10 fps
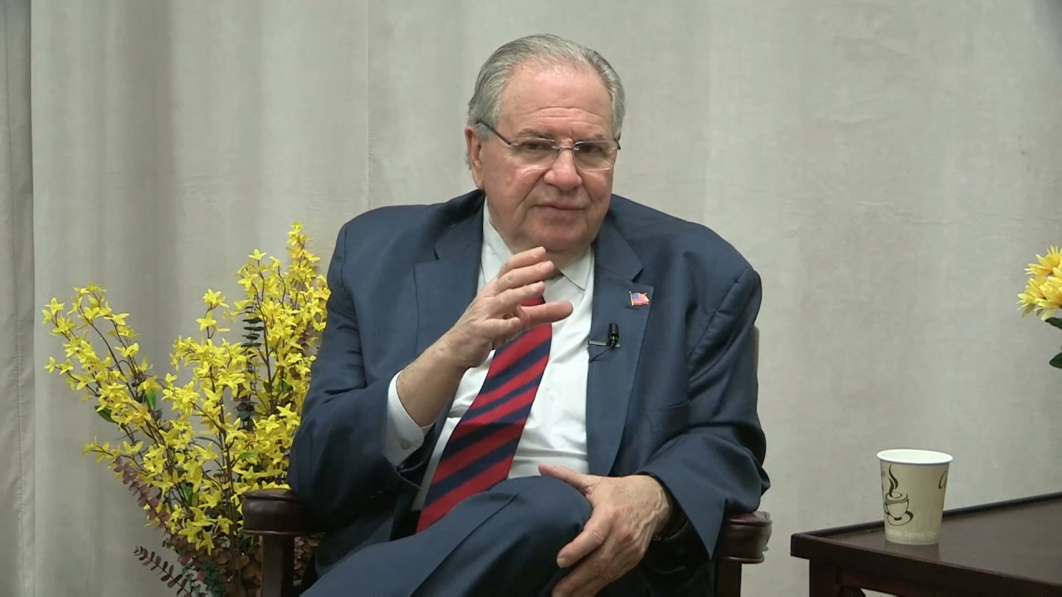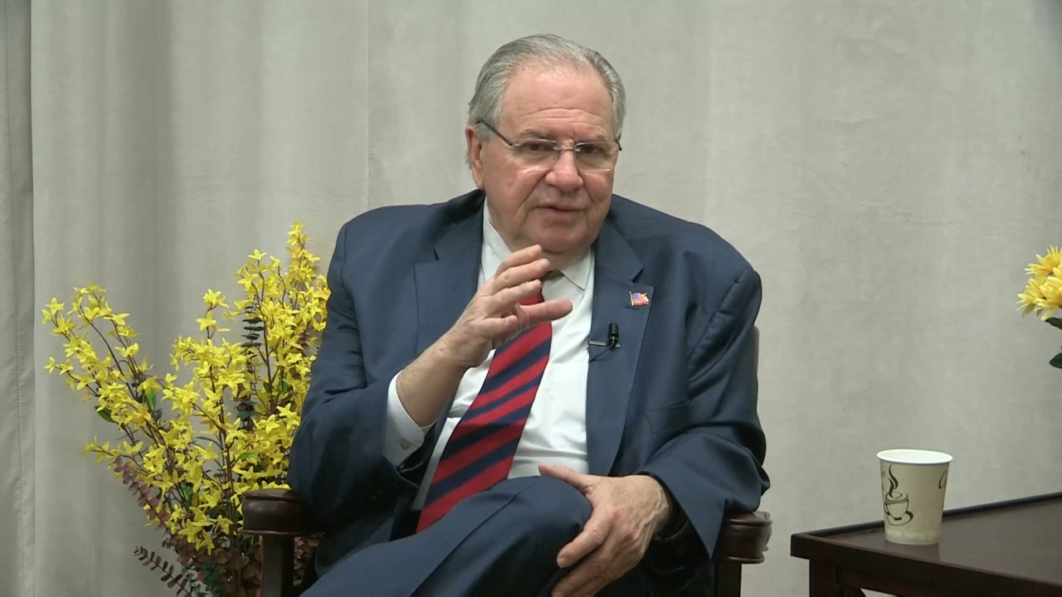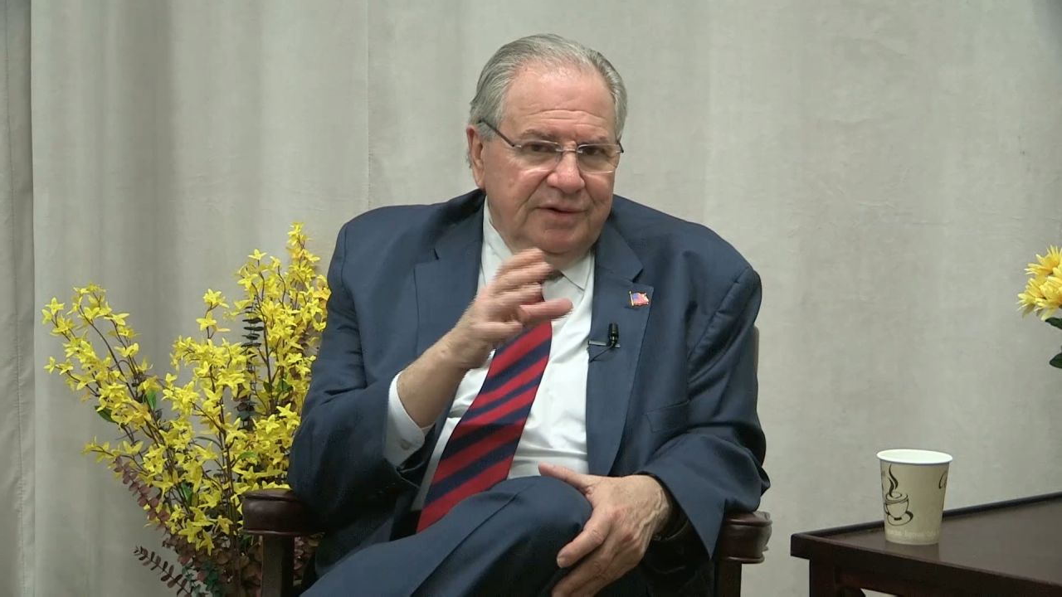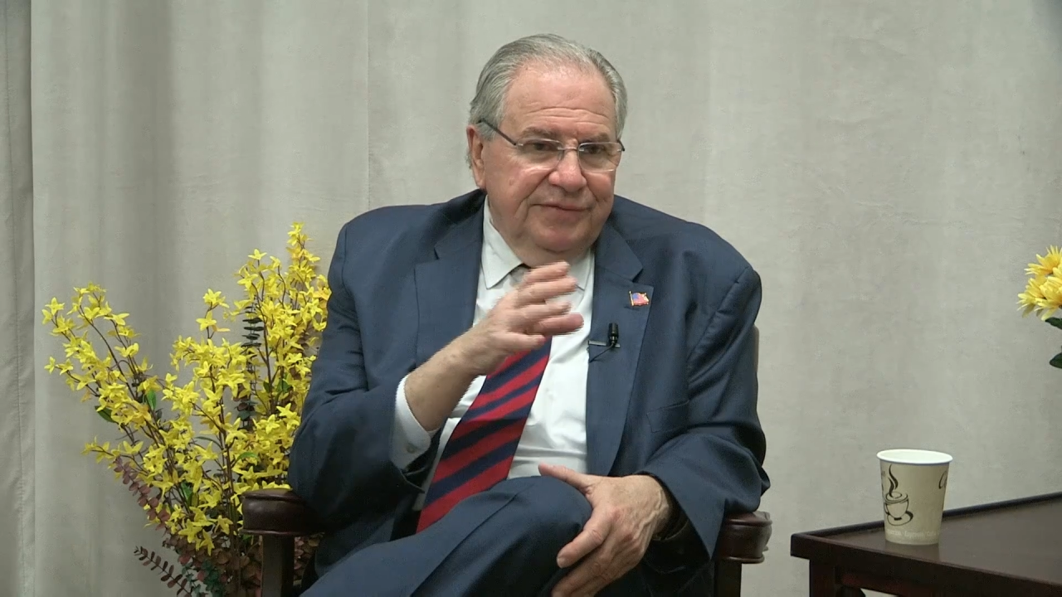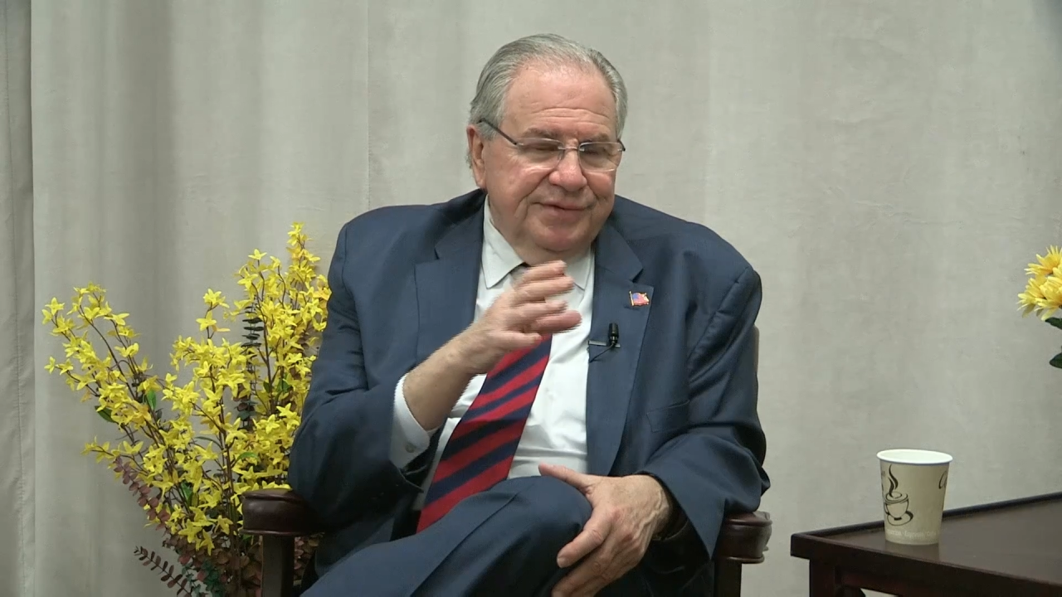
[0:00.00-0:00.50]

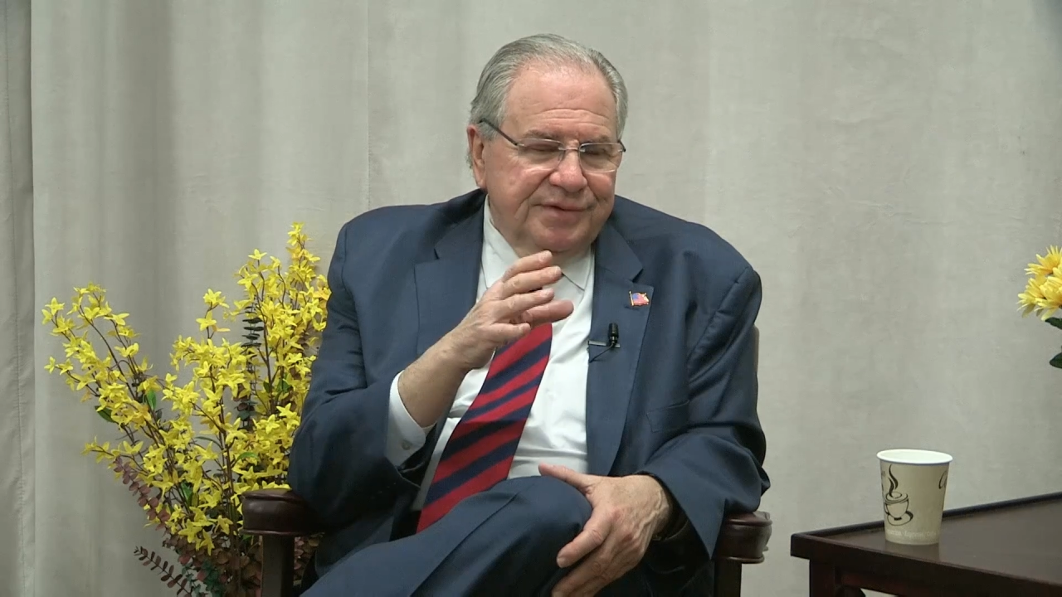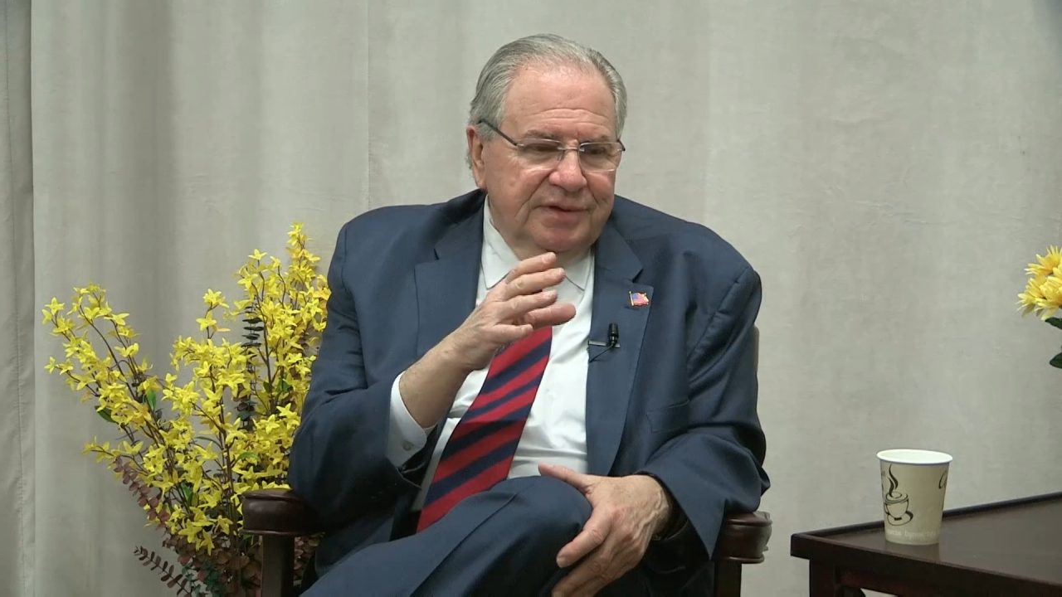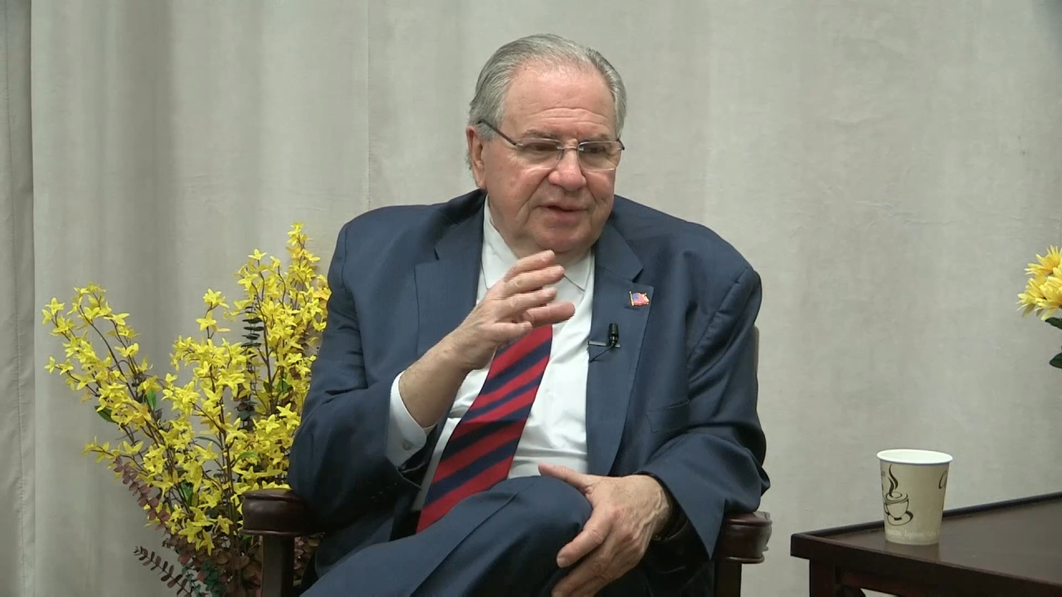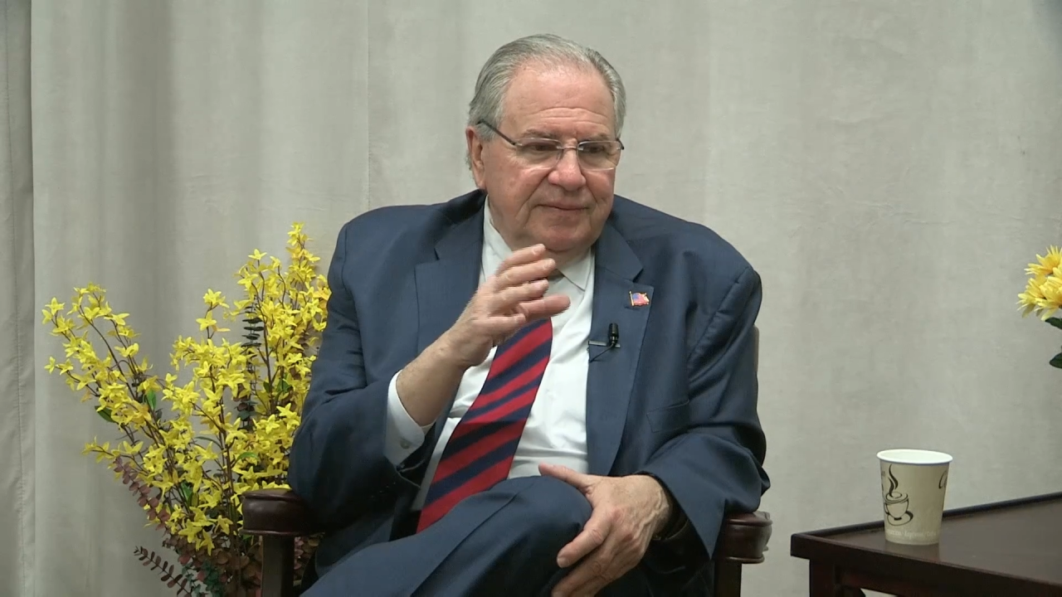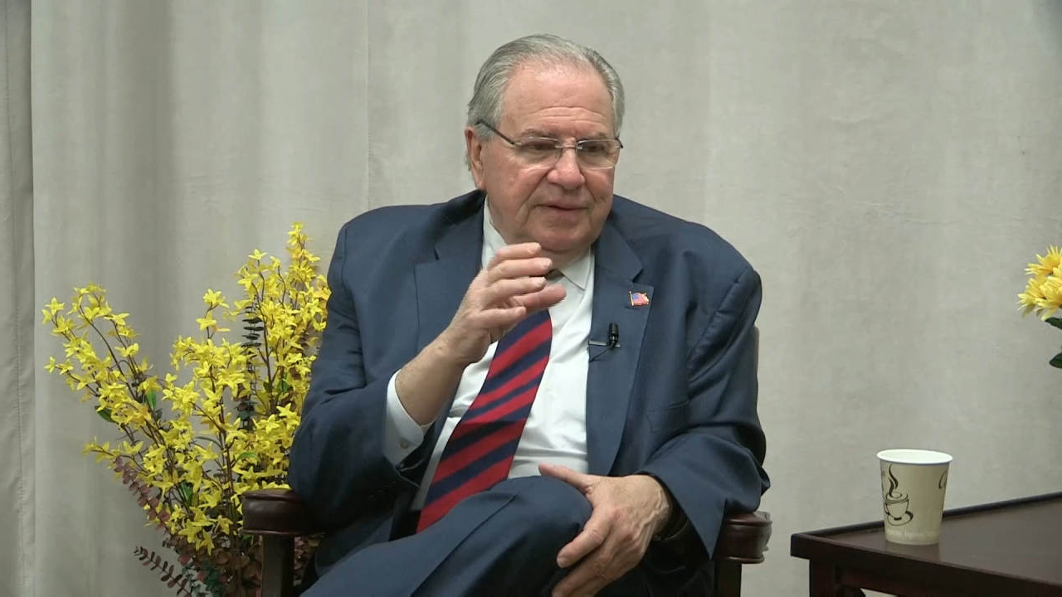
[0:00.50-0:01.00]
obviously.